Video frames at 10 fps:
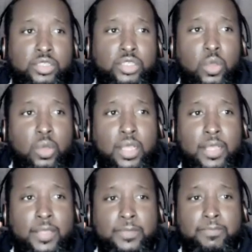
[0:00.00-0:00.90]
And so,
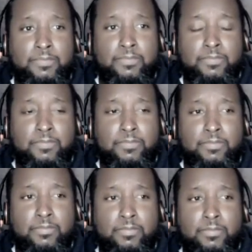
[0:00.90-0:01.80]
uh,
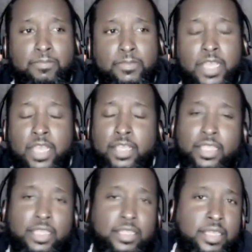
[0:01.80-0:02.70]
yeah,
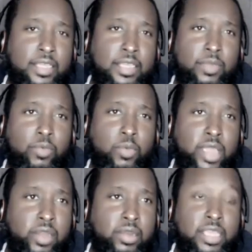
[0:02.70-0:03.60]
they, it, it
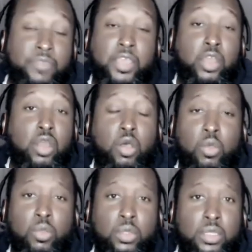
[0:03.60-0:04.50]
rarely, if at
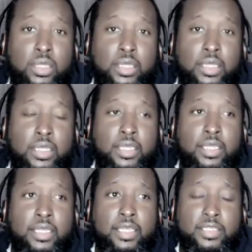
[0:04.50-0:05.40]
all,
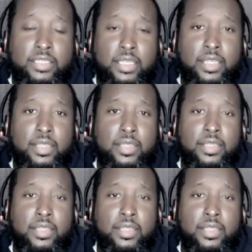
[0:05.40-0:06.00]
is a,